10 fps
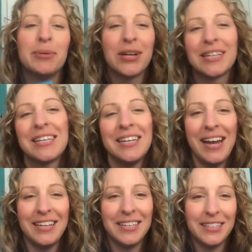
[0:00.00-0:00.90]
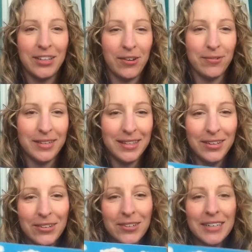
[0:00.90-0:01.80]
book today to share with
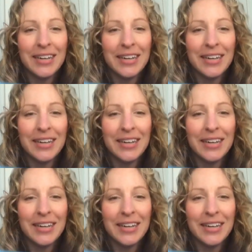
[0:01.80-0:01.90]
you,